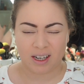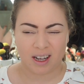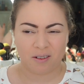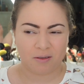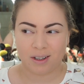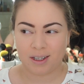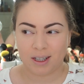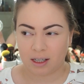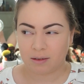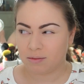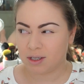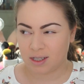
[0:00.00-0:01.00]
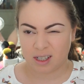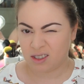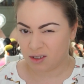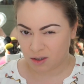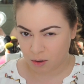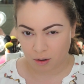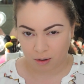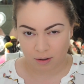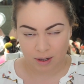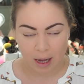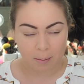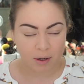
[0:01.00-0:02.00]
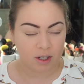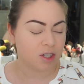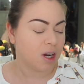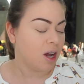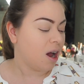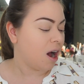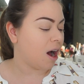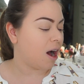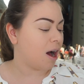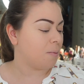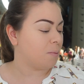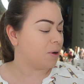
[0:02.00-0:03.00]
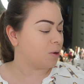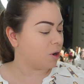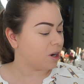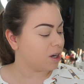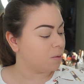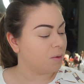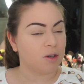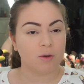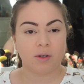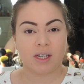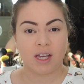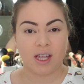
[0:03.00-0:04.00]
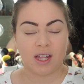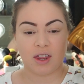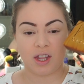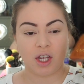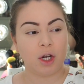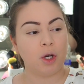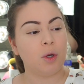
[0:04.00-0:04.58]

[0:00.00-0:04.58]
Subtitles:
I don't really like to say tutorial that much, but we're going to be using the